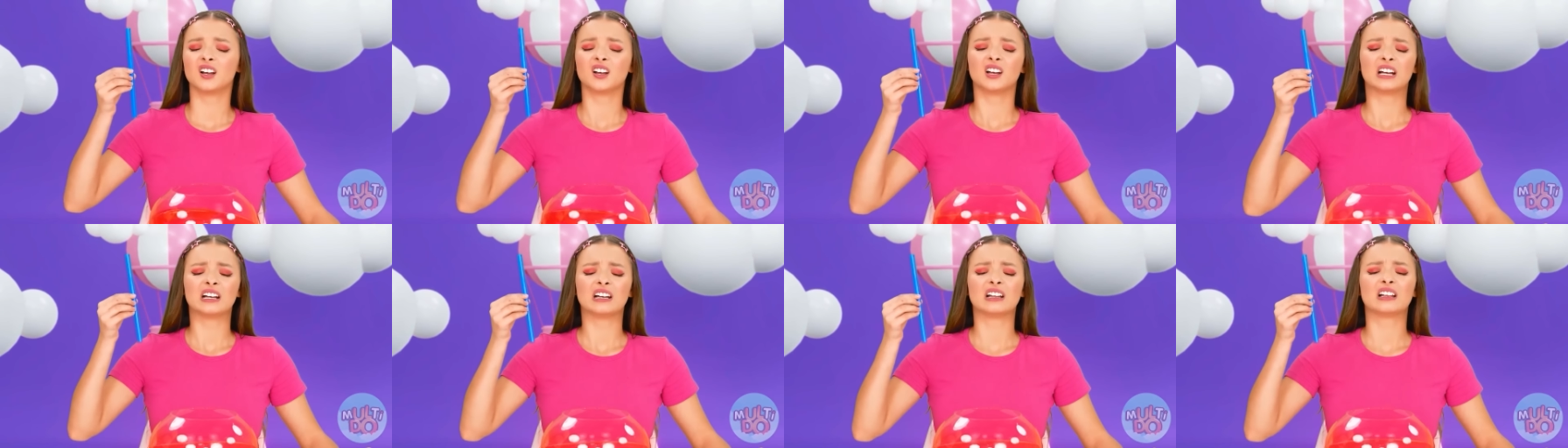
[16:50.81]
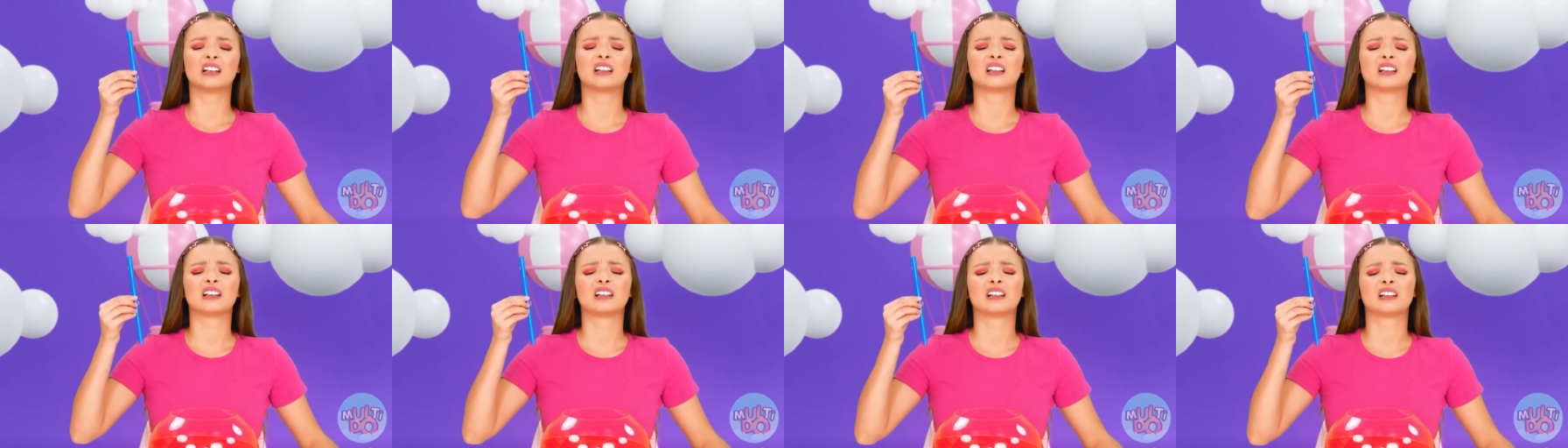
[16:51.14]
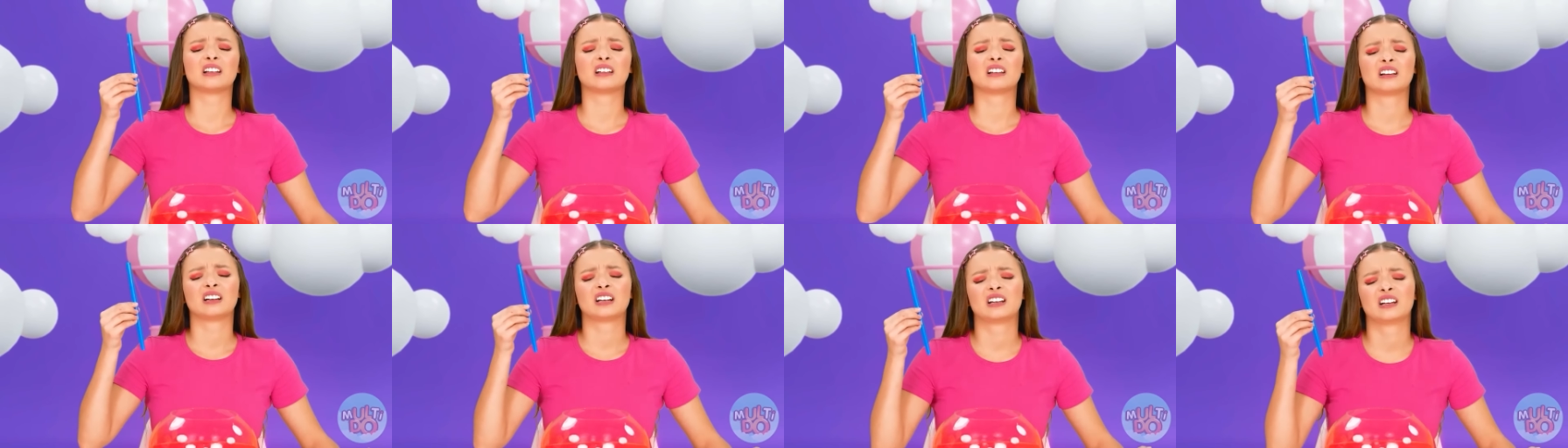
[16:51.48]
Okay,
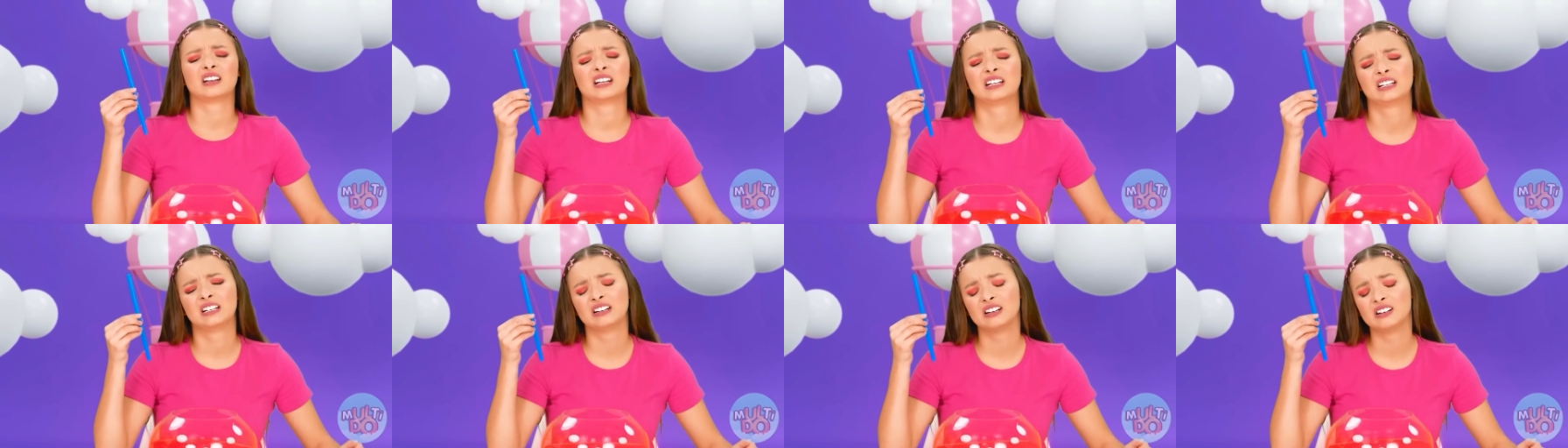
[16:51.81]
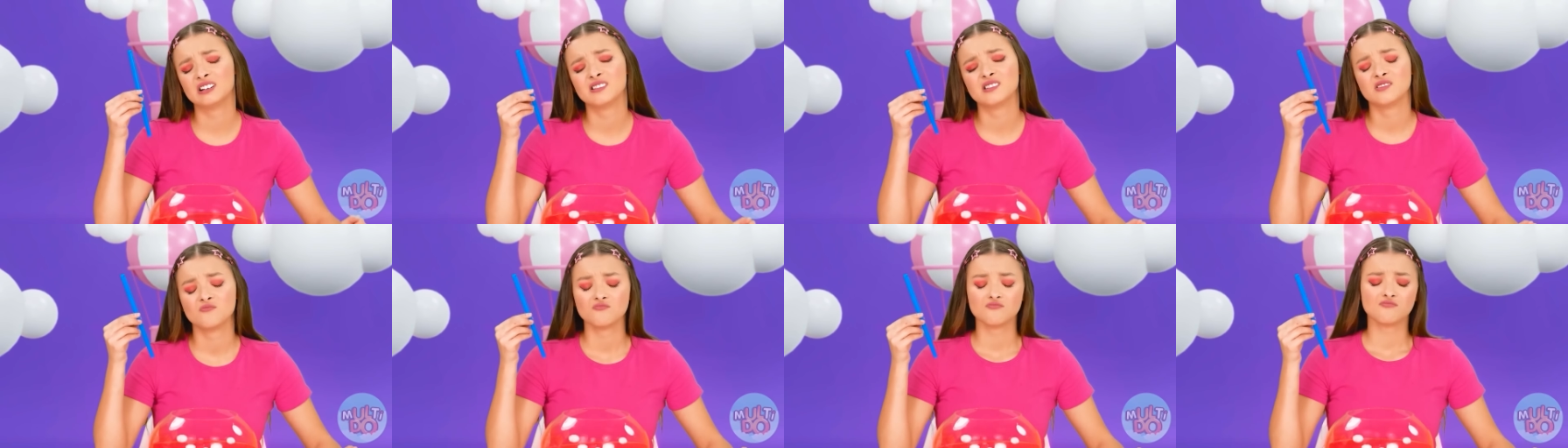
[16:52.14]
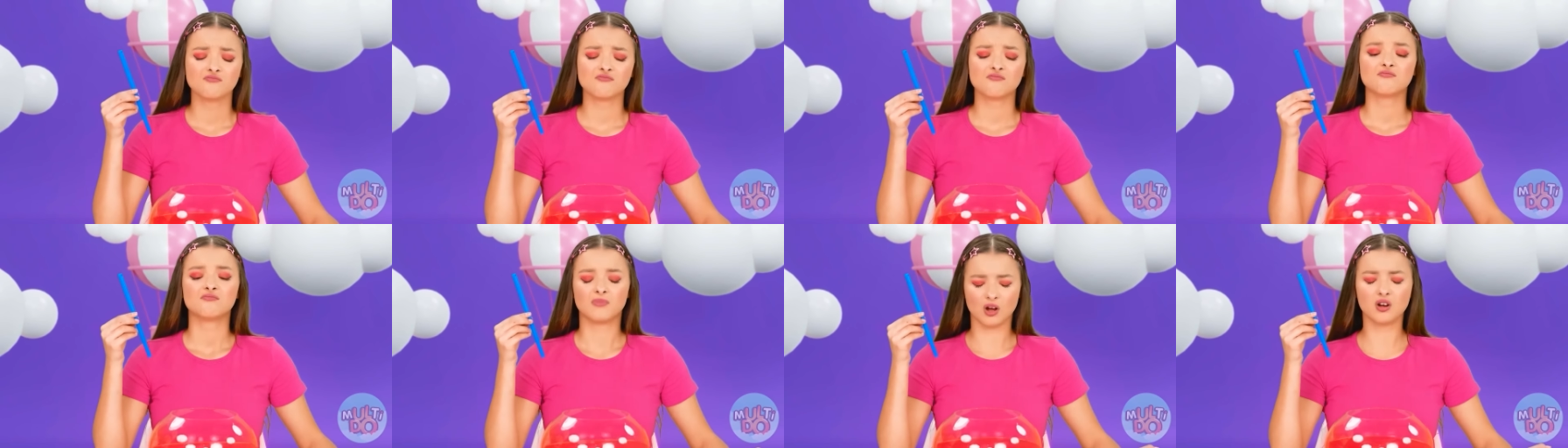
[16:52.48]
I'll do
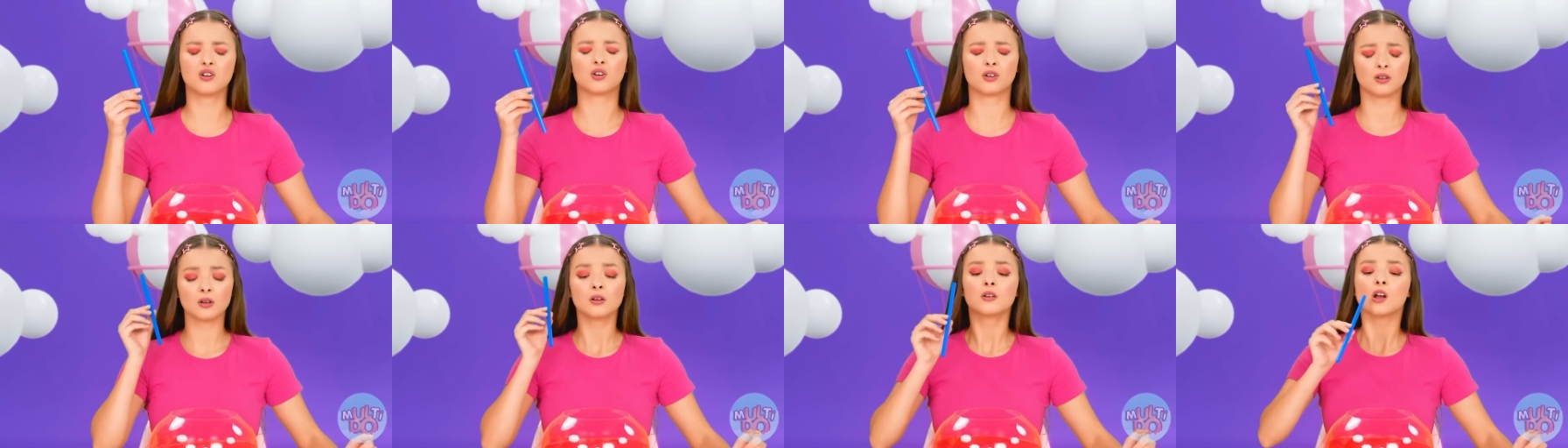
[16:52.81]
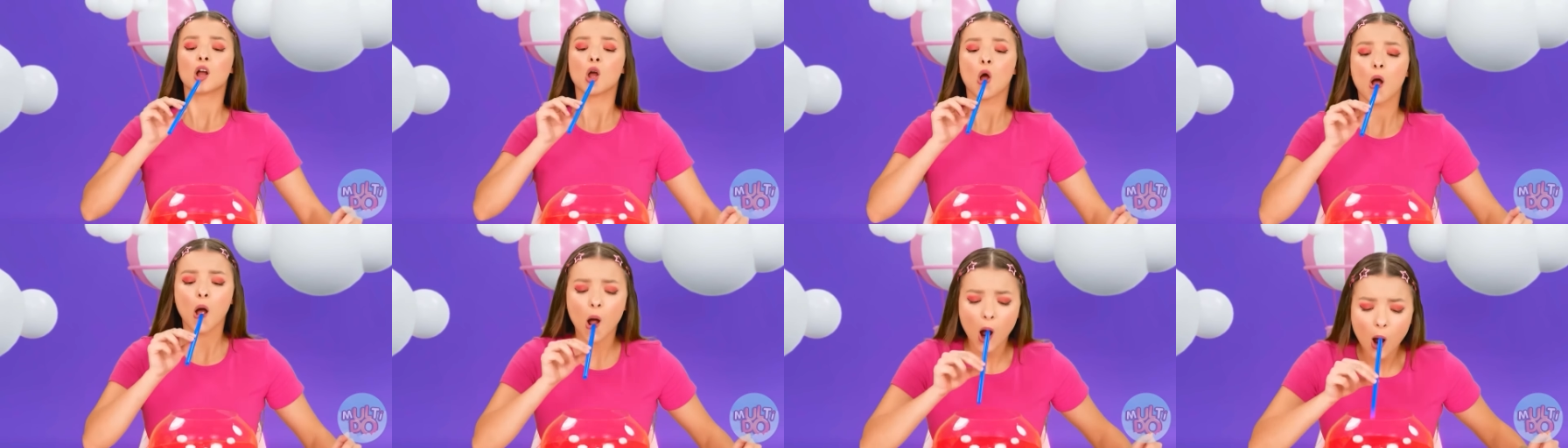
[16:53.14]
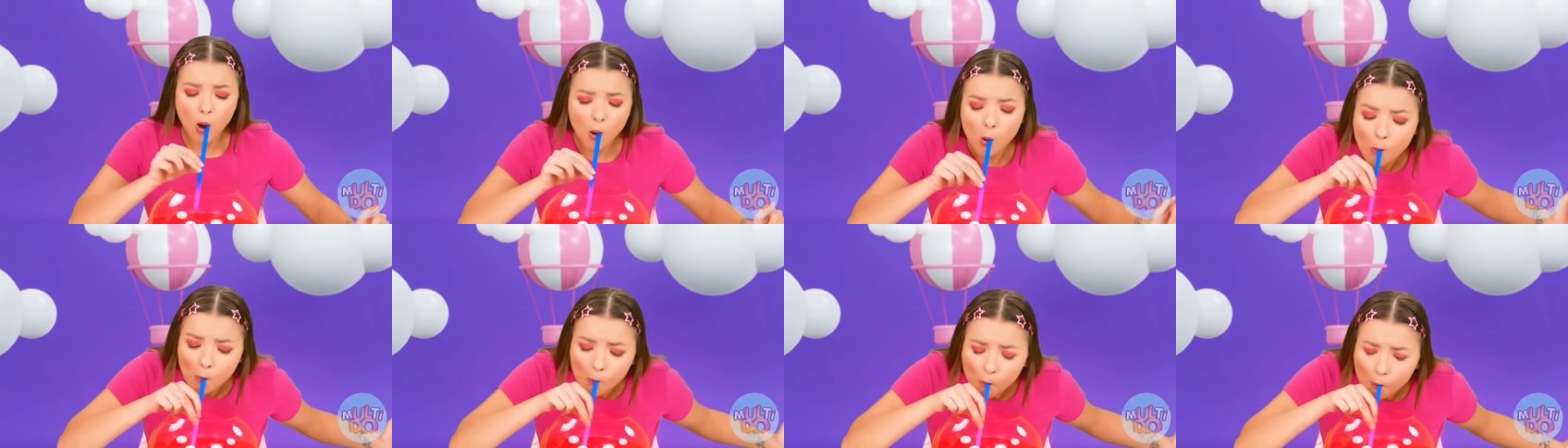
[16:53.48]
it
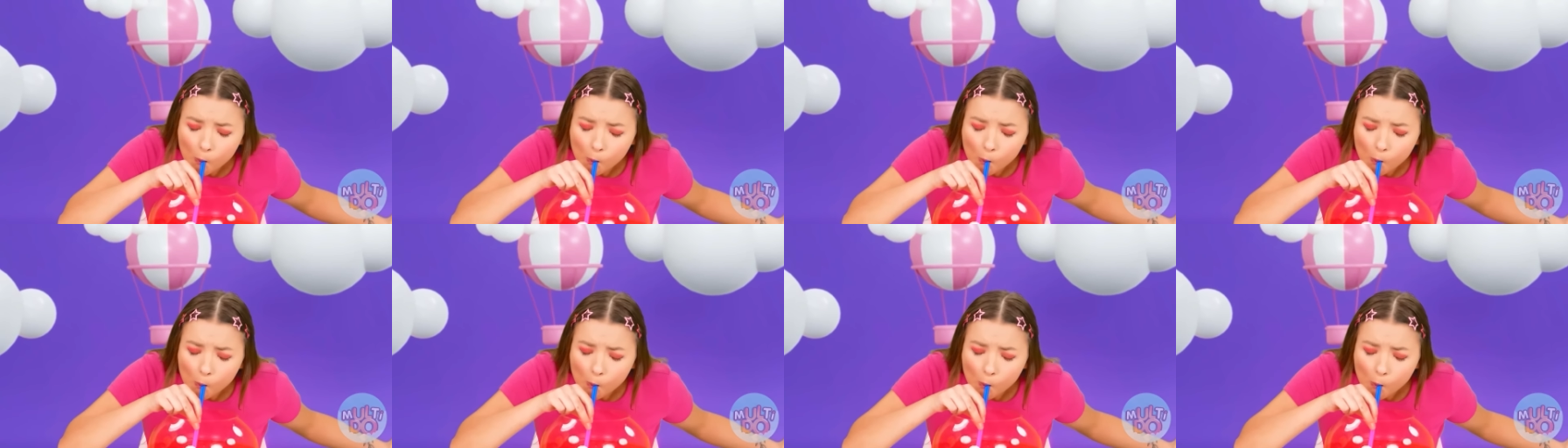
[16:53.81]
quickly.